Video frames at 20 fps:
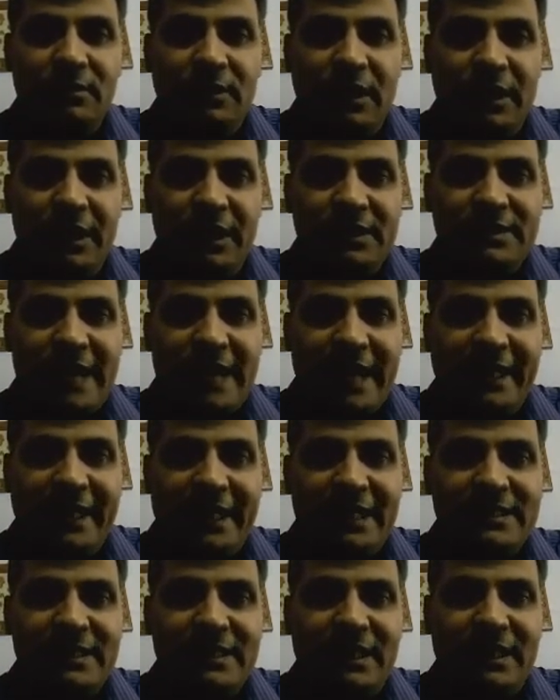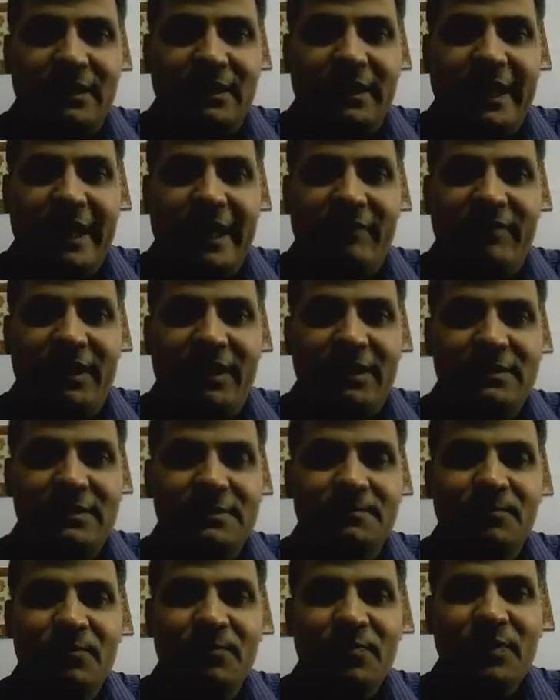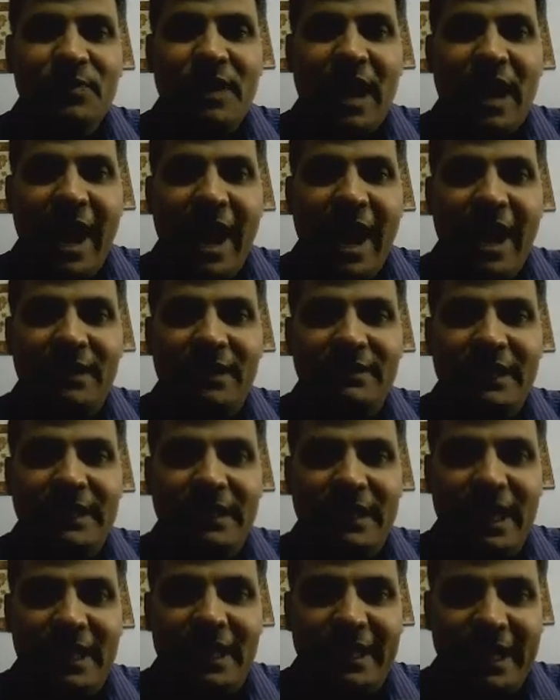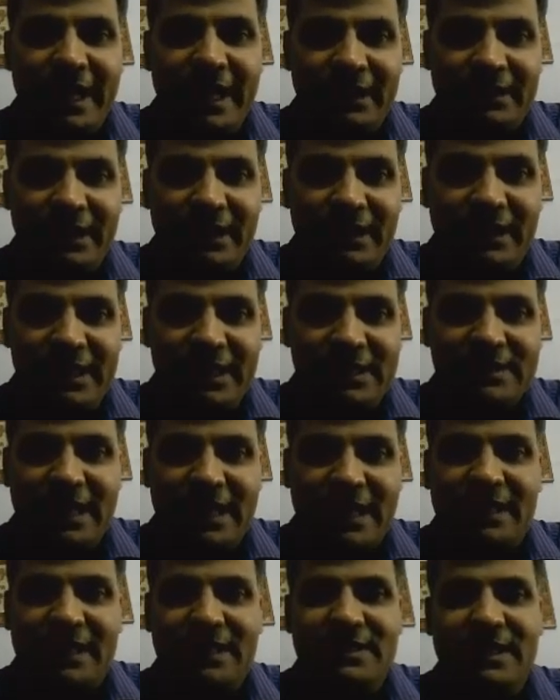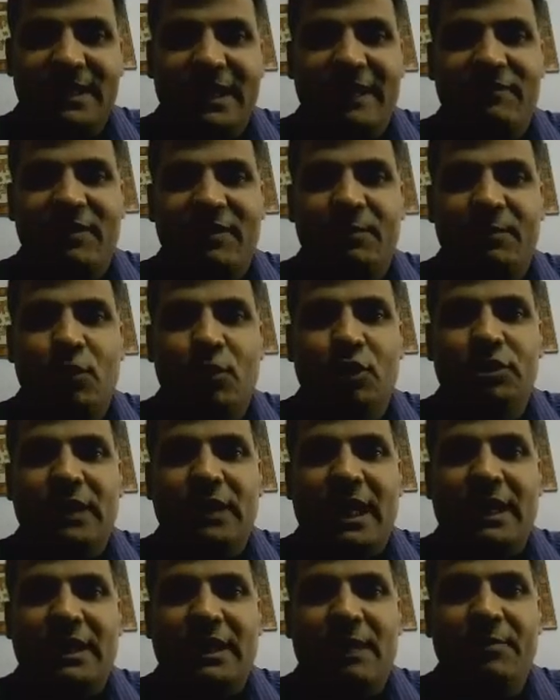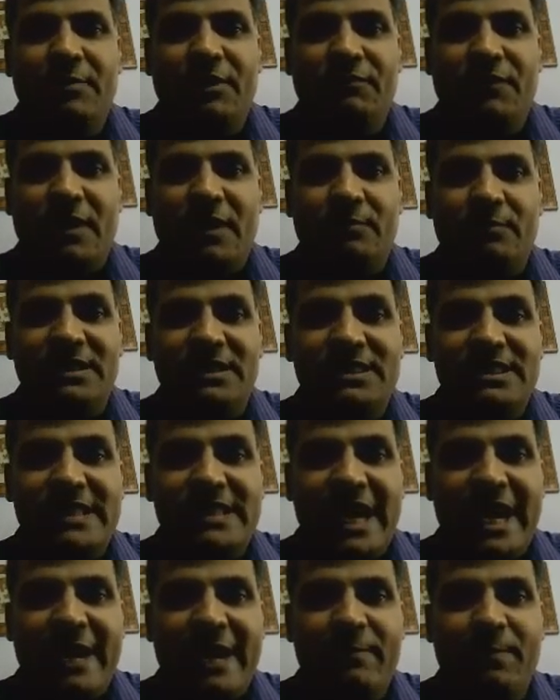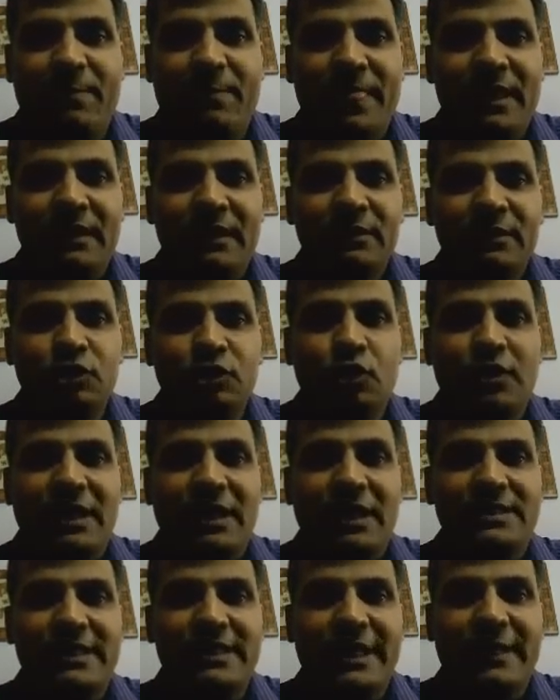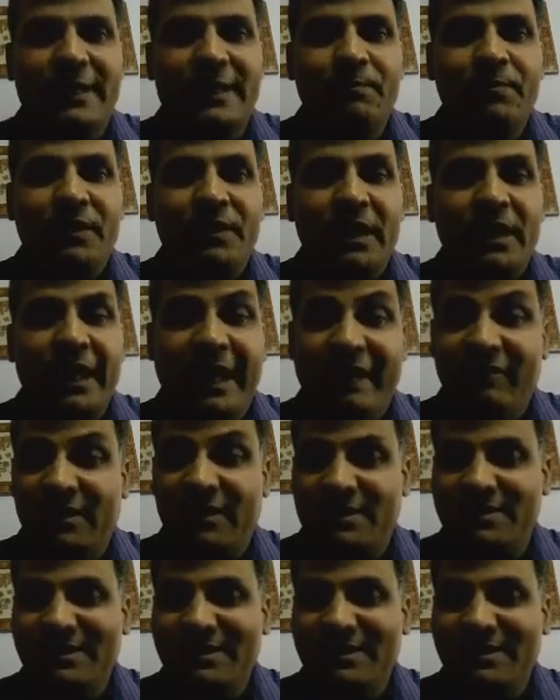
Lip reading: excitation levels and that again the de-excitation level, both are coming from the same, you can say, levels.